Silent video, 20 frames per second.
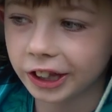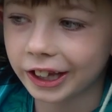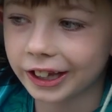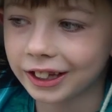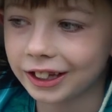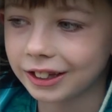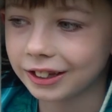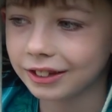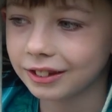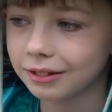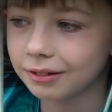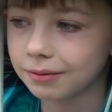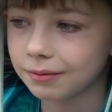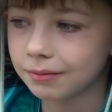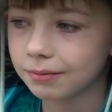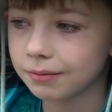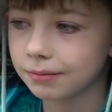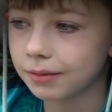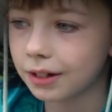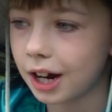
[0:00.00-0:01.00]
like,
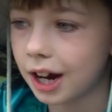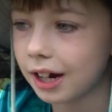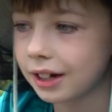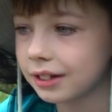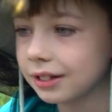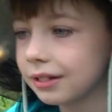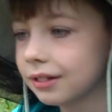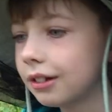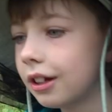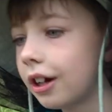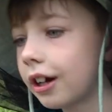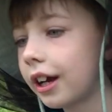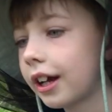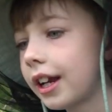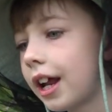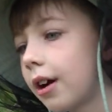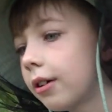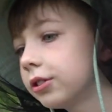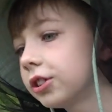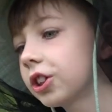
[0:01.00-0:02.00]
hot.
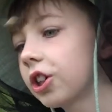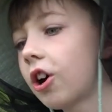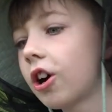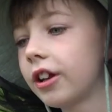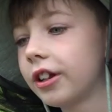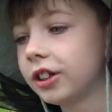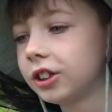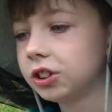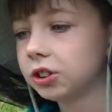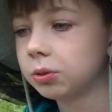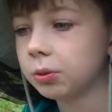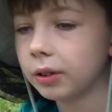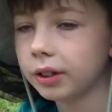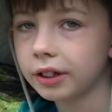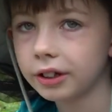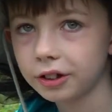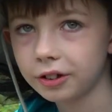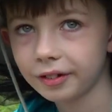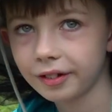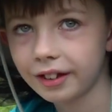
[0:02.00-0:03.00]
Okay, now it's gone. You just
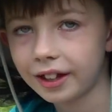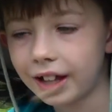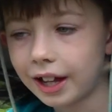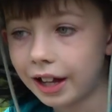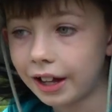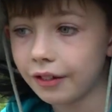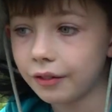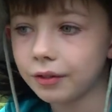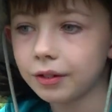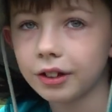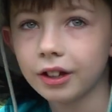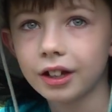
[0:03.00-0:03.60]
went into the hive.